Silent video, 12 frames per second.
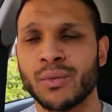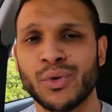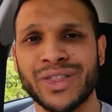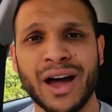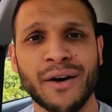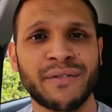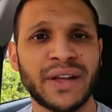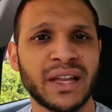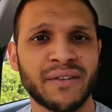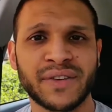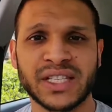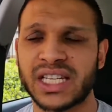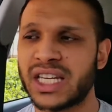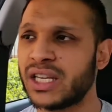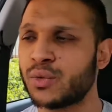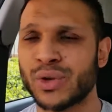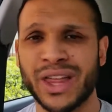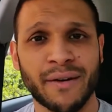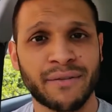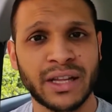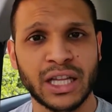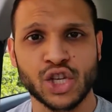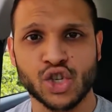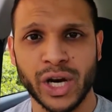without feeling fatigued, without
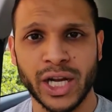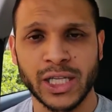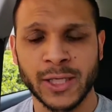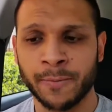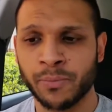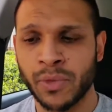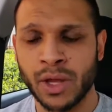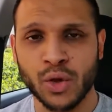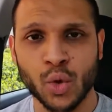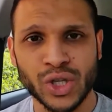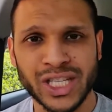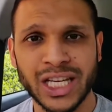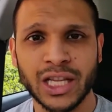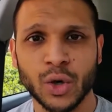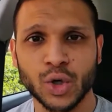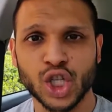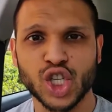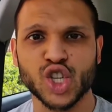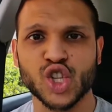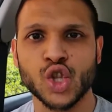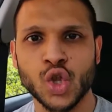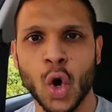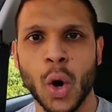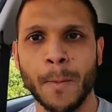feeling drained. Your deload should
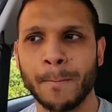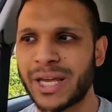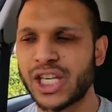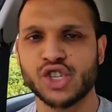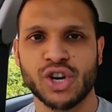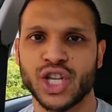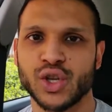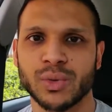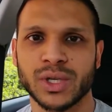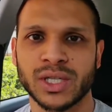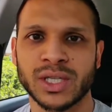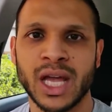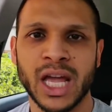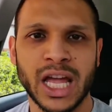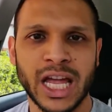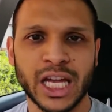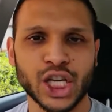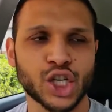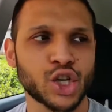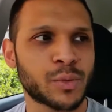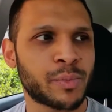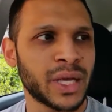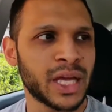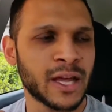not be strenuous. It
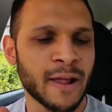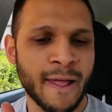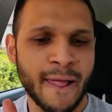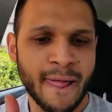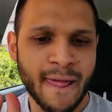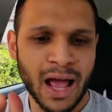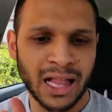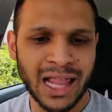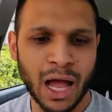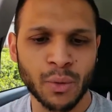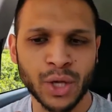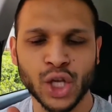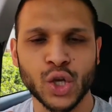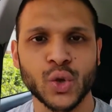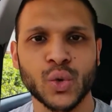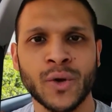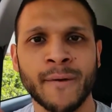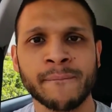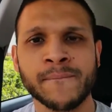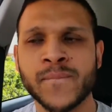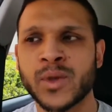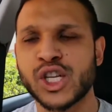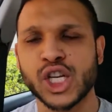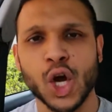should be allowing you
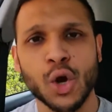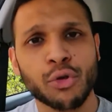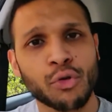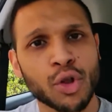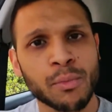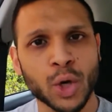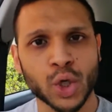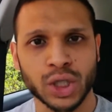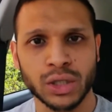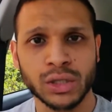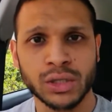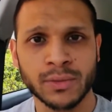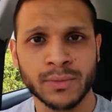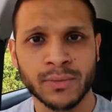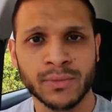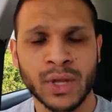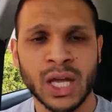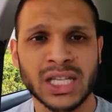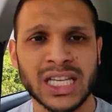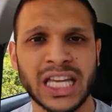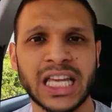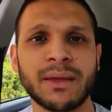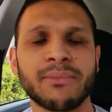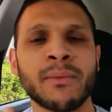to go through the motions, to
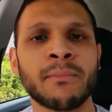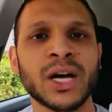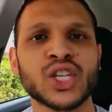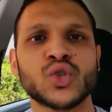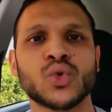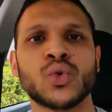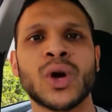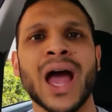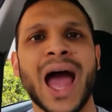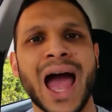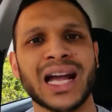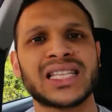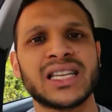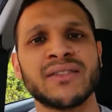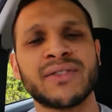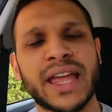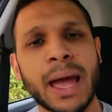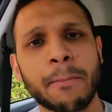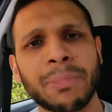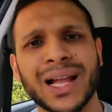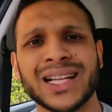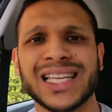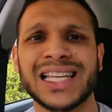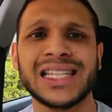keep the muscle active, get
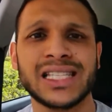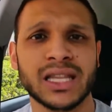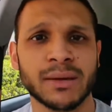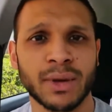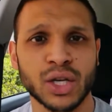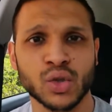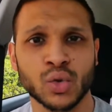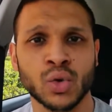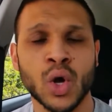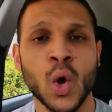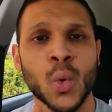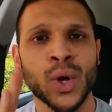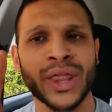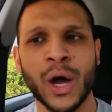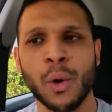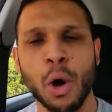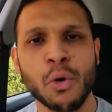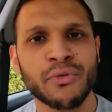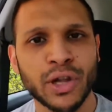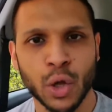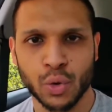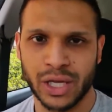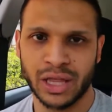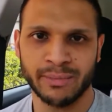blood into the muscle without
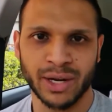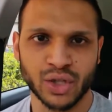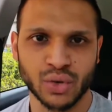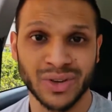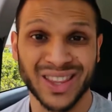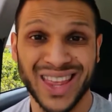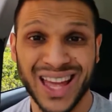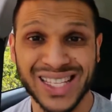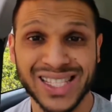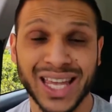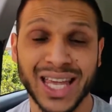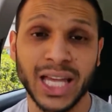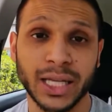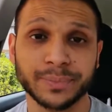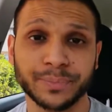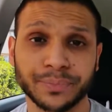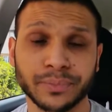overloading the muscle. That is the key.